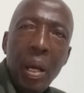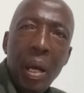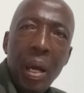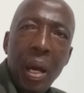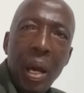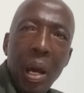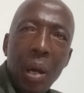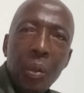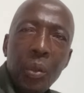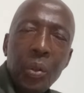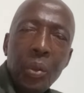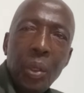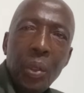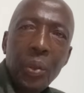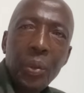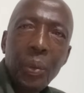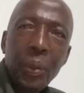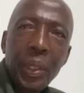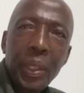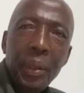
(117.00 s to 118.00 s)

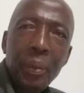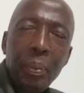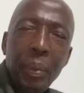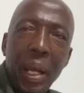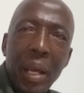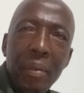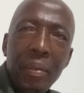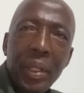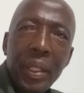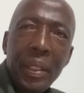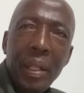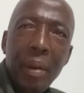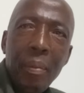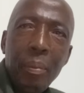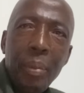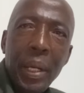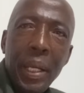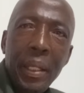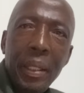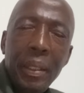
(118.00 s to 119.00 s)
outsourced to this private
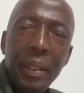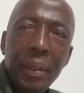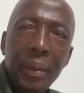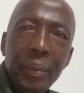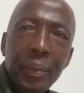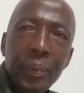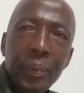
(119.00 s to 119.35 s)
company.